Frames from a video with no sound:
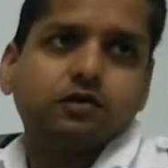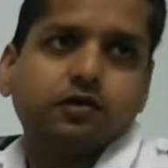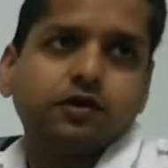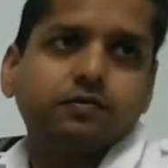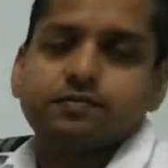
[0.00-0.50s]

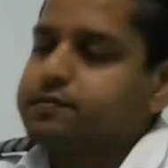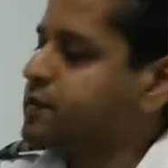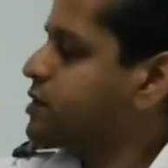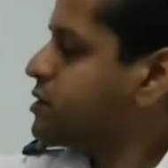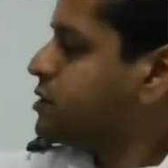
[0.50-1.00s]
Alright?
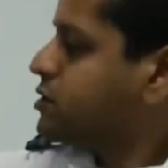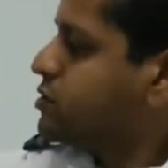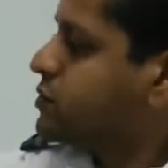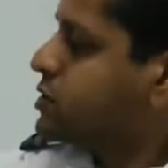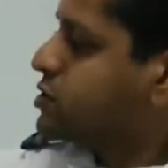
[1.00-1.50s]

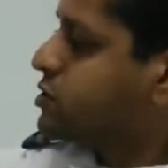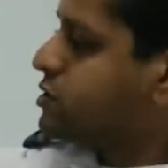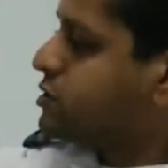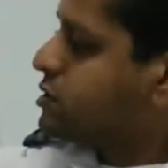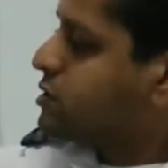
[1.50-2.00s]
We
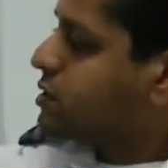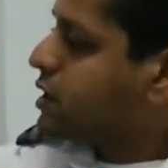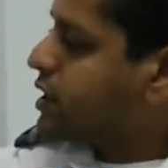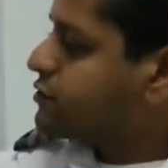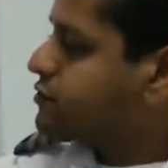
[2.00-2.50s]
turn
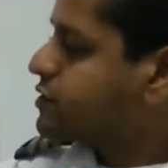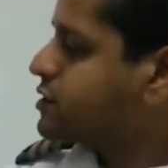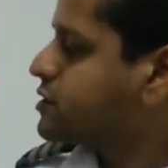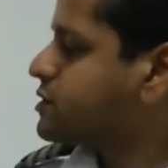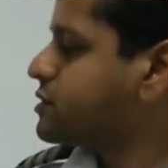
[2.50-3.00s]
left
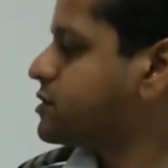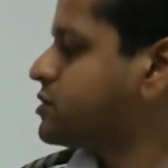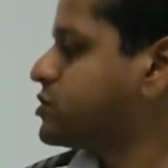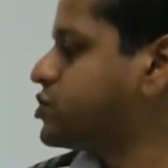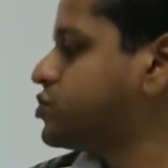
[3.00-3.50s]

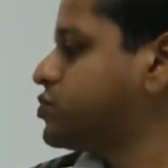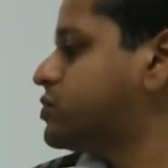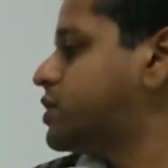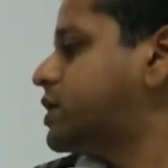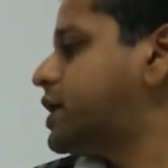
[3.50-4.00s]

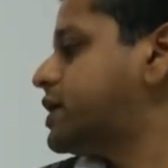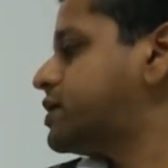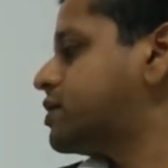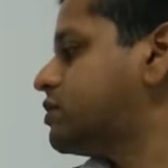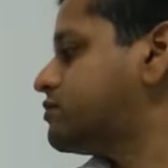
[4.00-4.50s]
to a
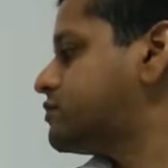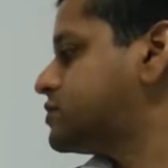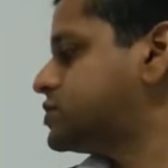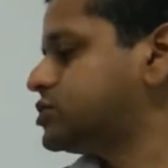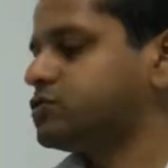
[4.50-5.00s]
heading of
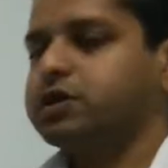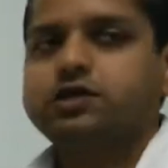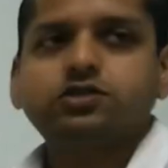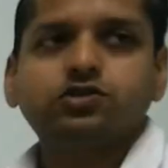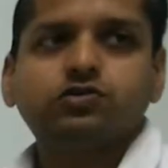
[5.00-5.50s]

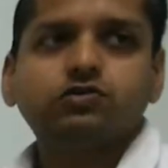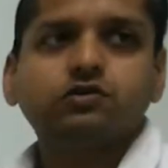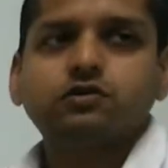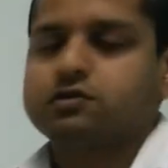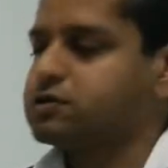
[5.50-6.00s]
090,
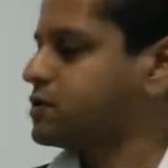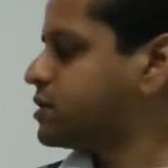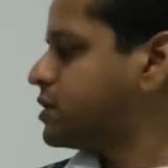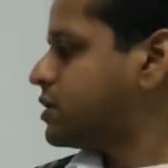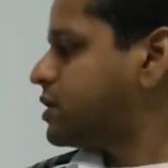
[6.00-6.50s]

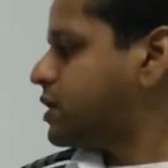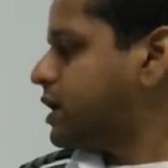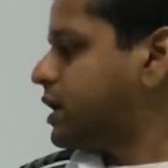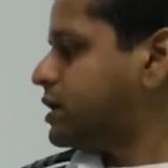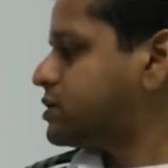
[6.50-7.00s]

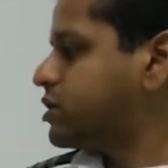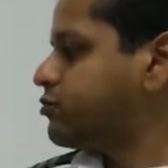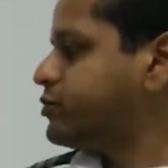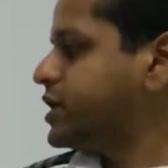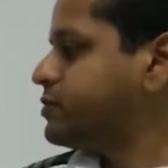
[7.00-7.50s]
and a
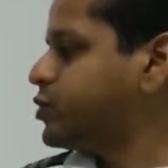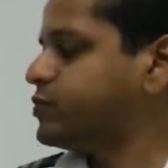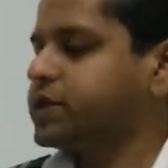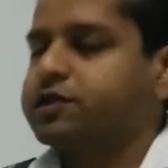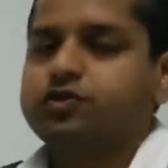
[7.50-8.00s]
beam. When
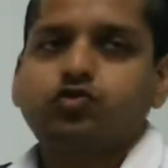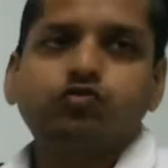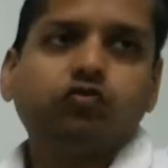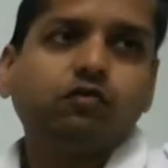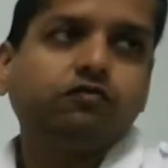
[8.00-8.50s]
we get the to
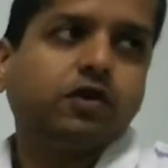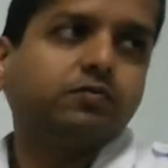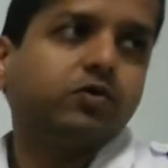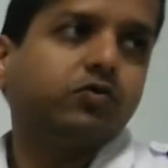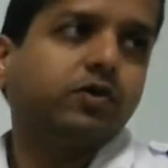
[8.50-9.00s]
from
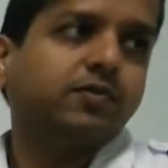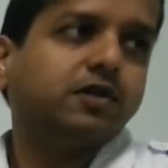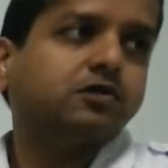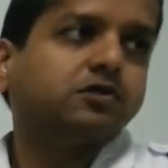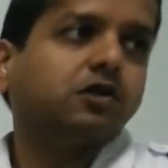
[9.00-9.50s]
flip, we
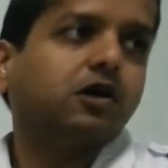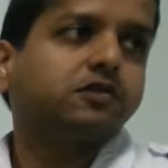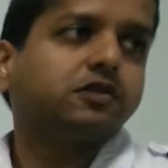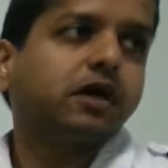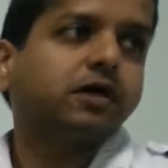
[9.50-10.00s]
will start
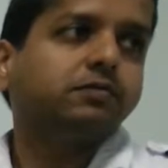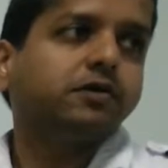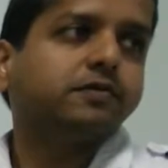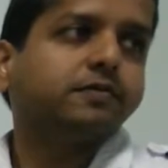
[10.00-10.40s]
the timer.